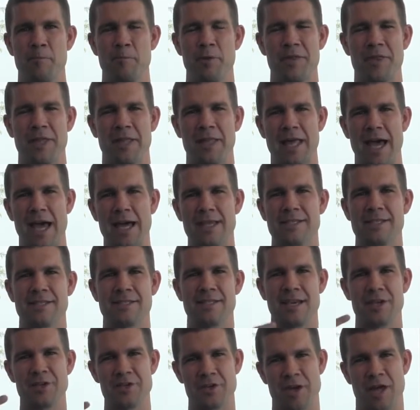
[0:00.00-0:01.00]
But the last
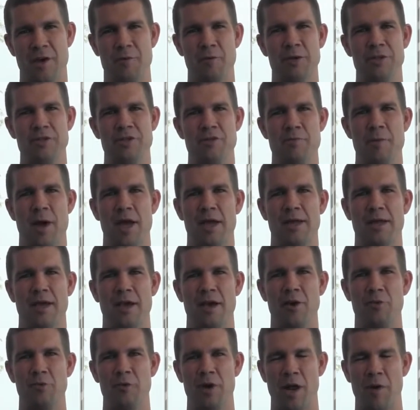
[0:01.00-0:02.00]
session I went to
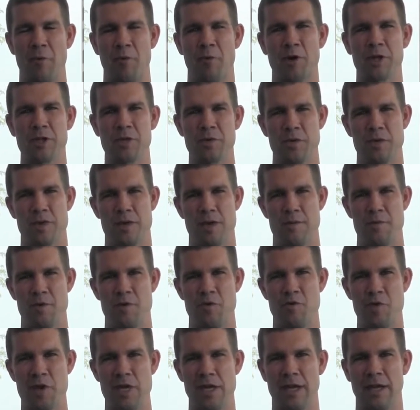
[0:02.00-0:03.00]
Mykel, when I worked with him
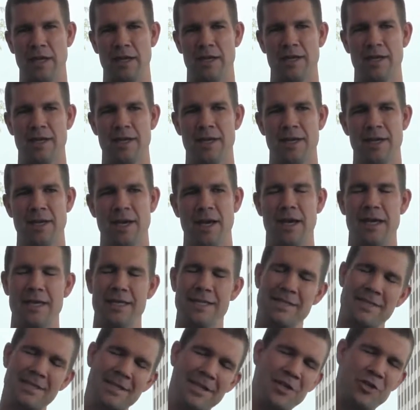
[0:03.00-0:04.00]
in reading,
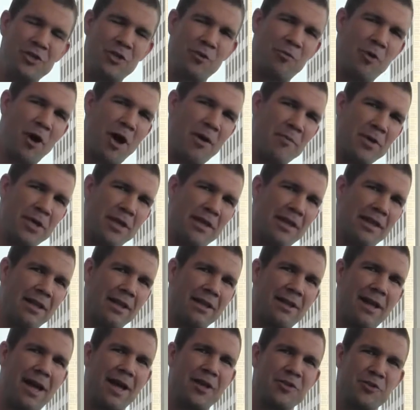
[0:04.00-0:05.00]
his teacher brought me into the
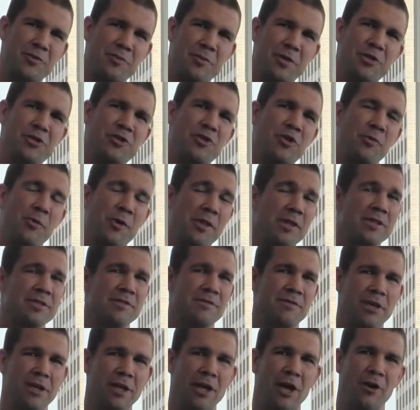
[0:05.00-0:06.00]
classroom and showed me this
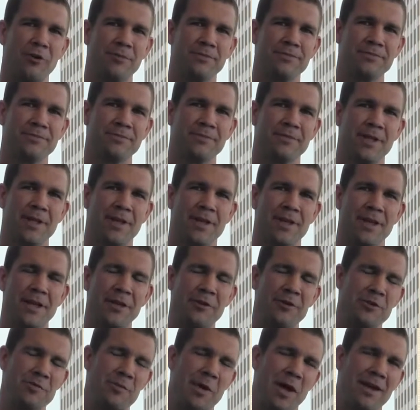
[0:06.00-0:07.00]
video.
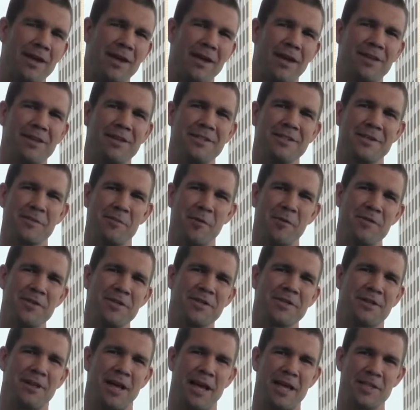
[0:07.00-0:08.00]
It was Mykel and some of
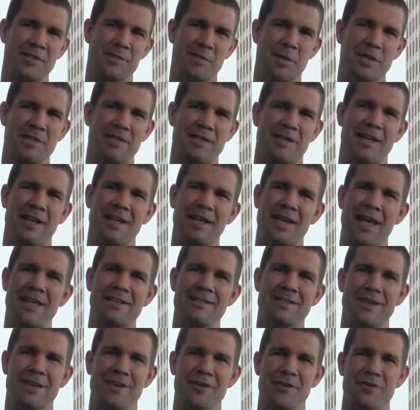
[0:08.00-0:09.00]
his classmates that I
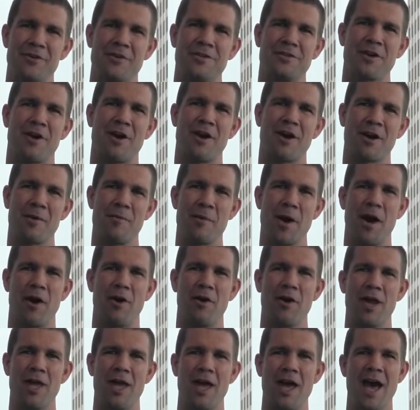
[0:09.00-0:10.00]
got together to talk
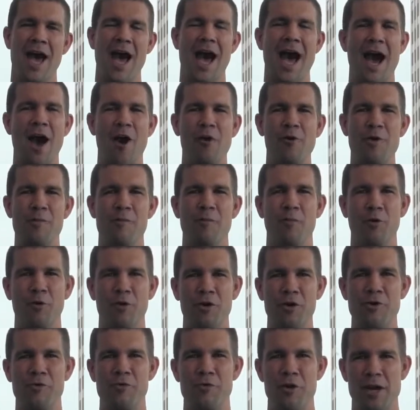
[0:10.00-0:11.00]
about how
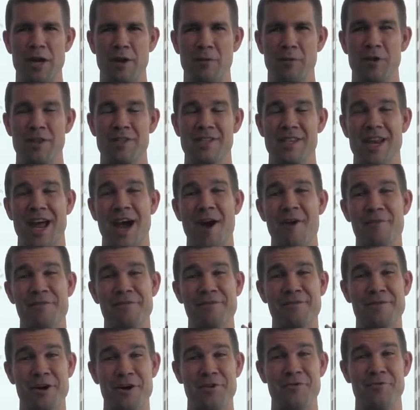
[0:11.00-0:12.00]
important reading was and how
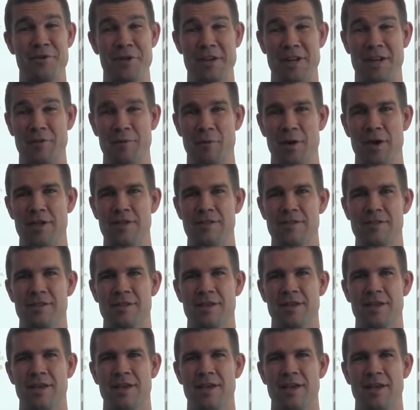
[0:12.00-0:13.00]
fun reading was